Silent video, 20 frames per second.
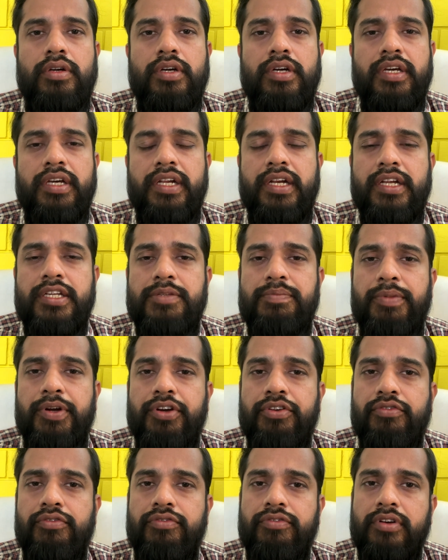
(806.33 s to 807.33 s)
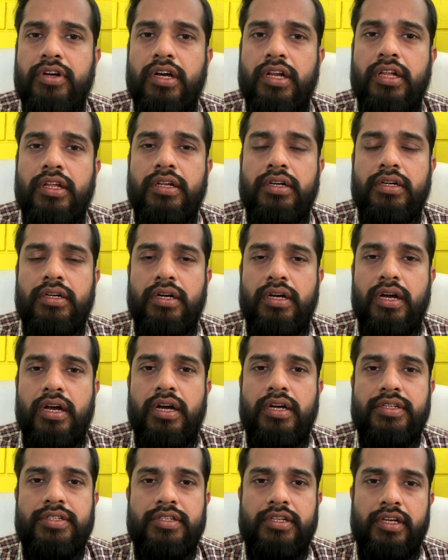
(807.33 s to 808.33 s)
irrespective of color,
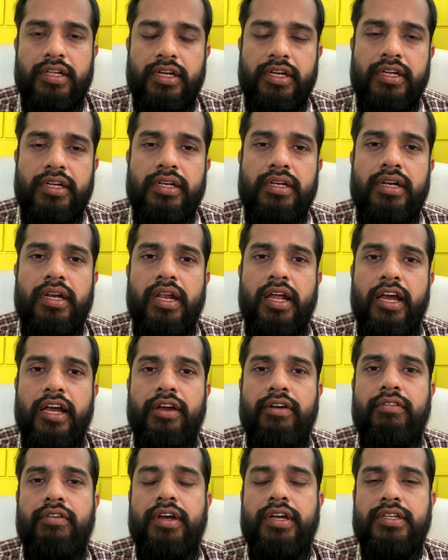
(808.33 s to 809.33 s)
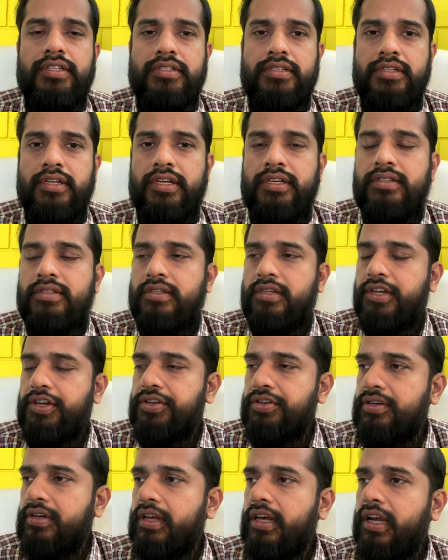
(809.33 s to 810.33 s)
caste, creed, language, sex,
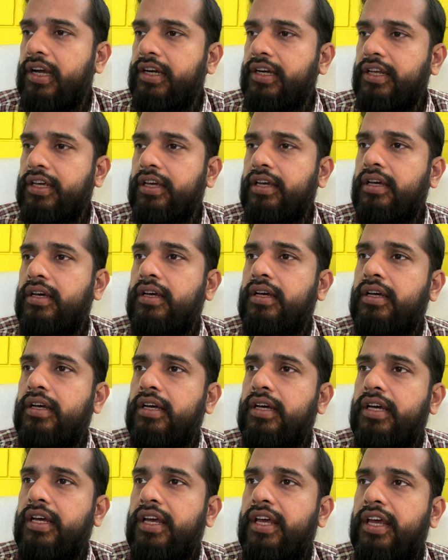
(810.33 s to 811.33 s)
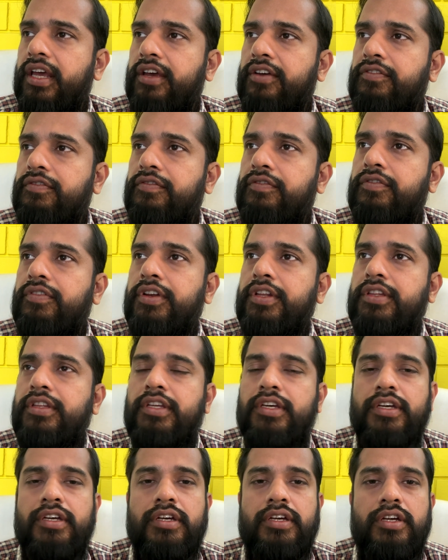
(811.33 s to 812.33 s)
nationality,
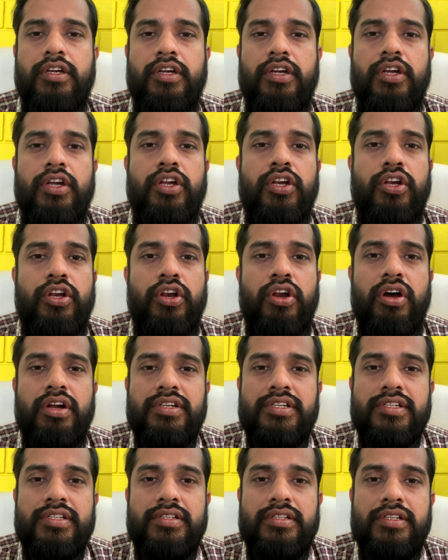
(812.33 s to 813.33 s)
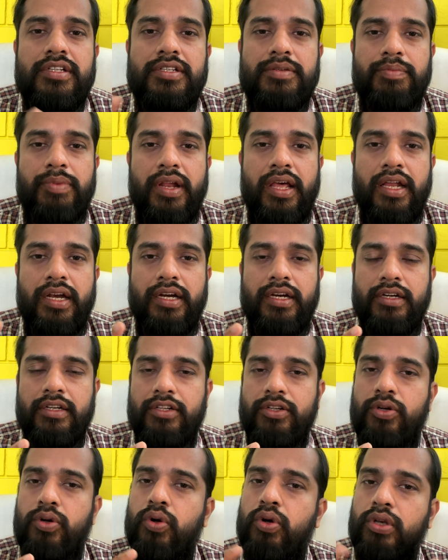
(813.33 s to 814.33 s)
everything. Not just this planet,
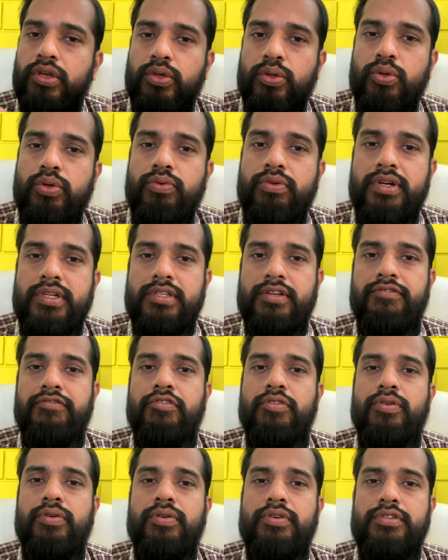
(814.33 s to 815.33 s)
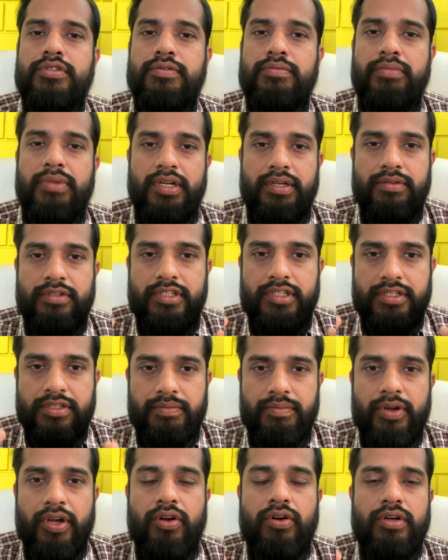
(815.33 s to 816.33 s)
the whole universe, of course, but just
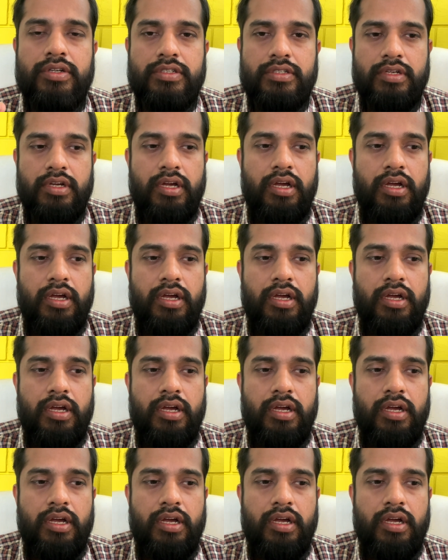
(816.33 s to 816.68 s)
because